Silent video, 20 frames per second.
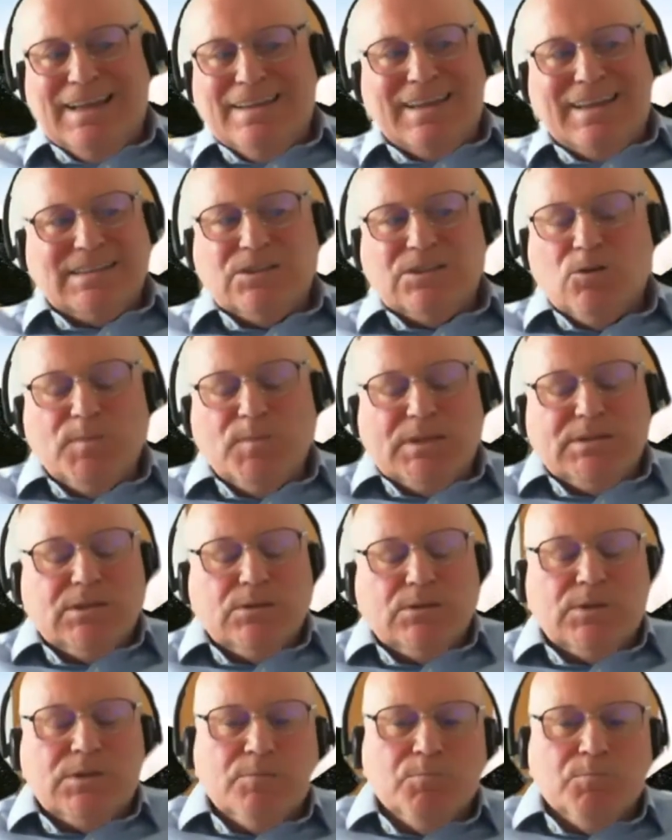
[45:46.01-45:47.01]
That's not meant
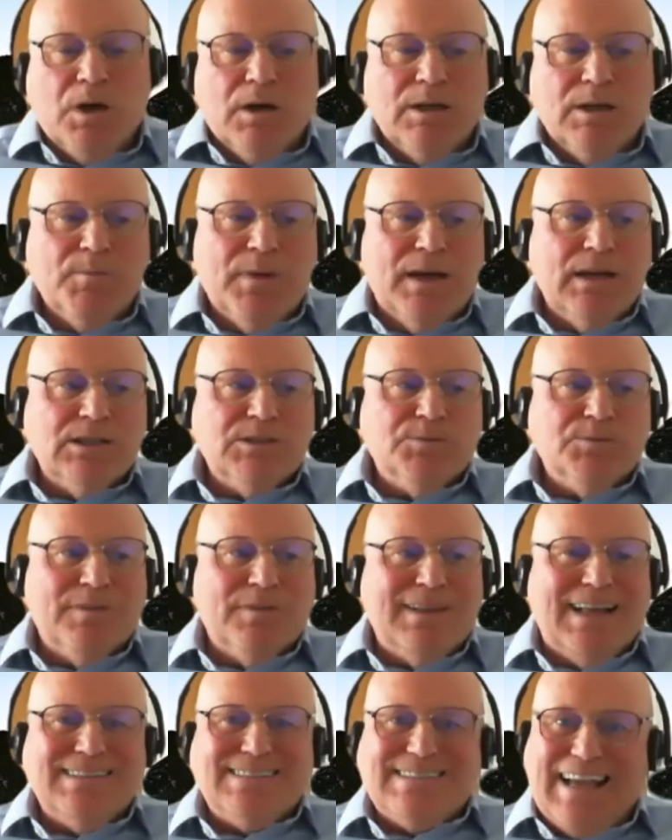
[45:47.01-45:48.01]
to undermine management.
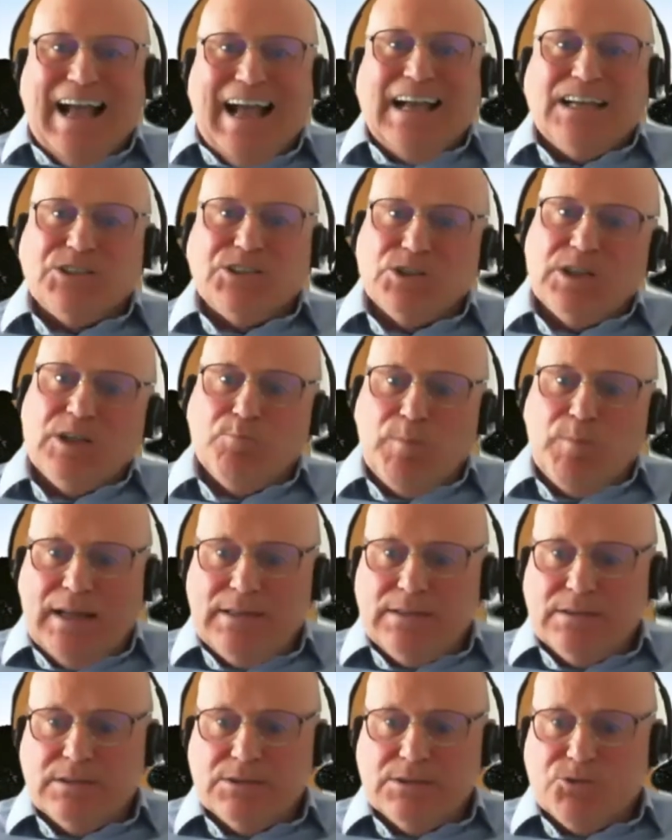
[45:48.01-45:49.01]
That's actually
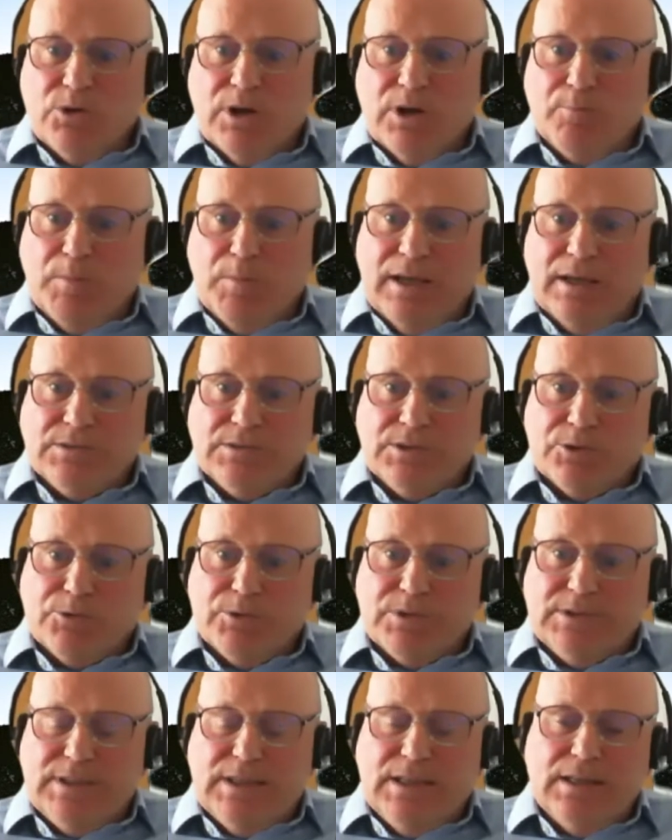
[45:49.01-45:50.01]
meant to try and be as a
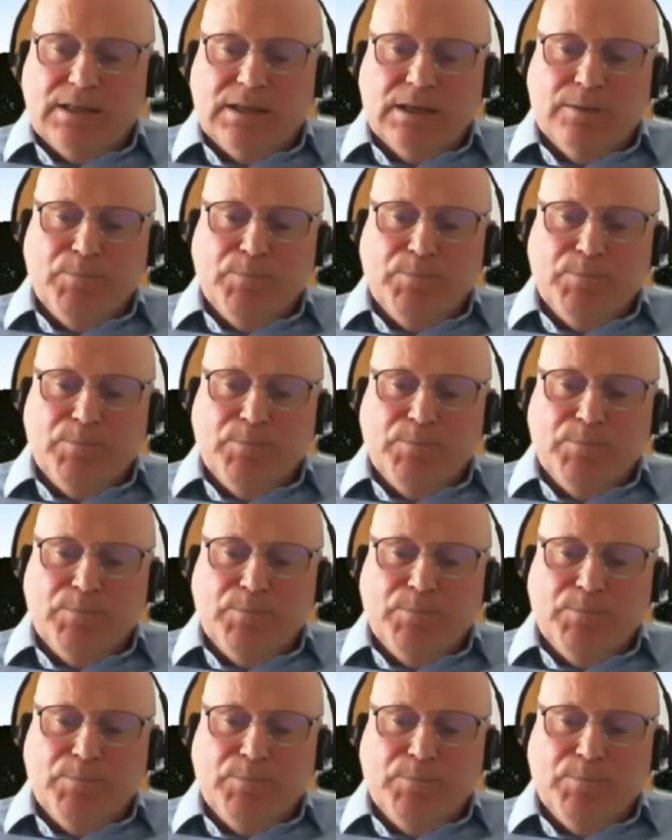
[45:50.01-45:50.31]
critique.